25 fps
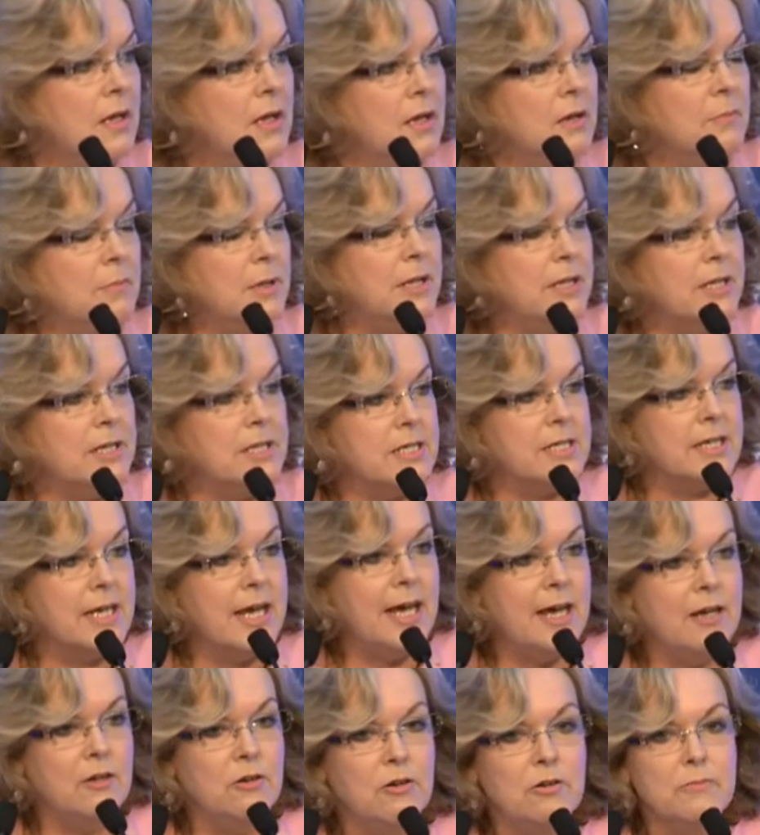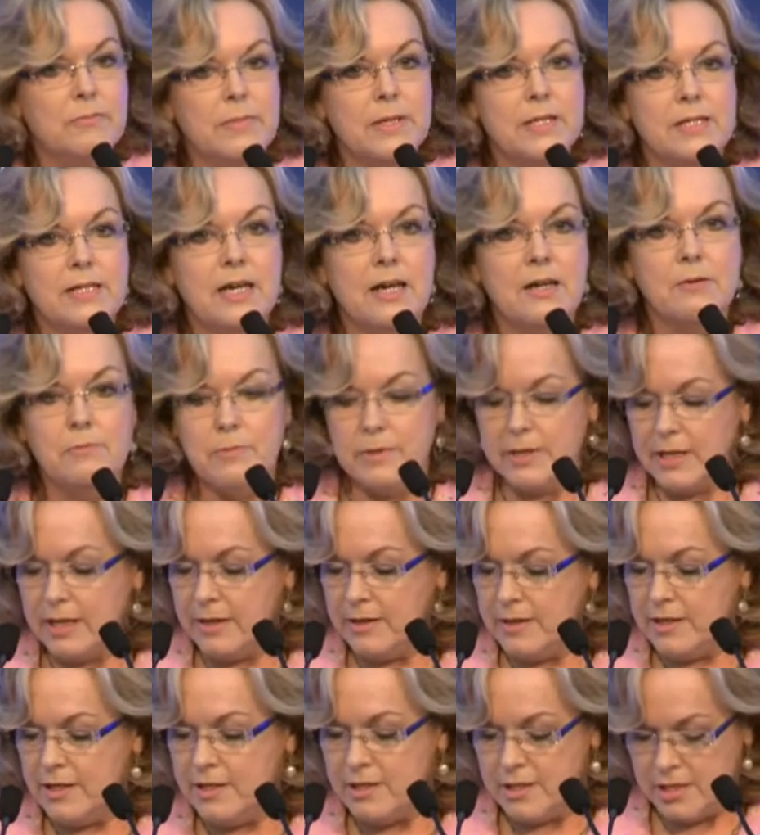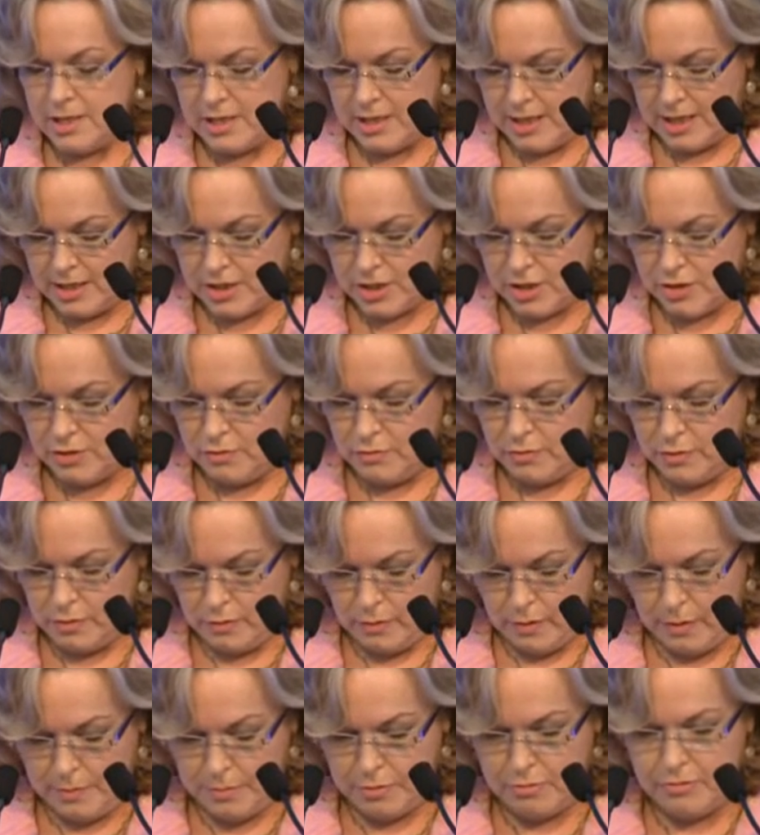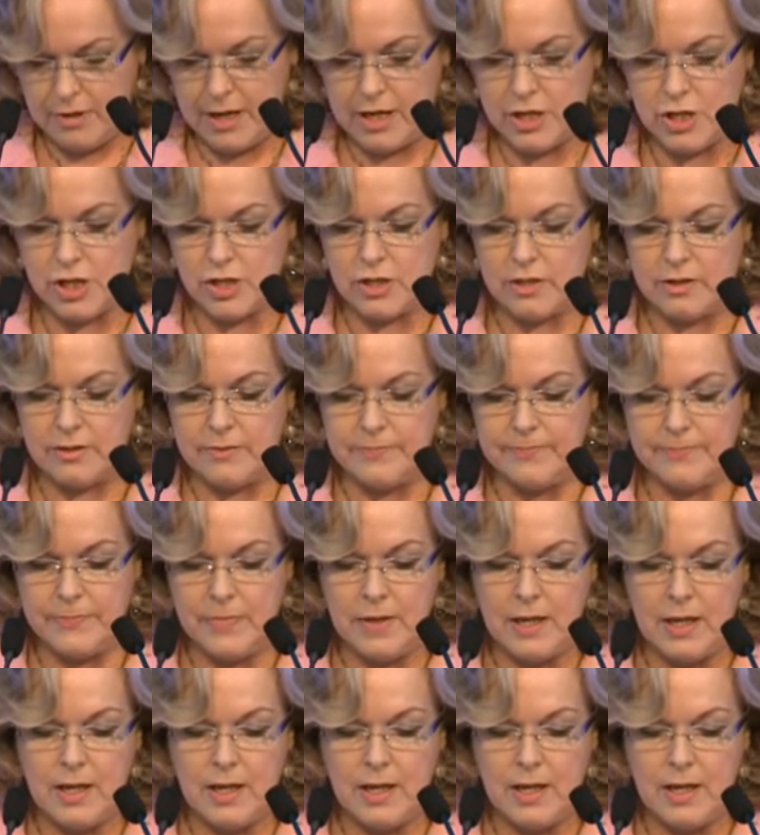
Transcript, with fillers: But this cannot be done without international cooperation.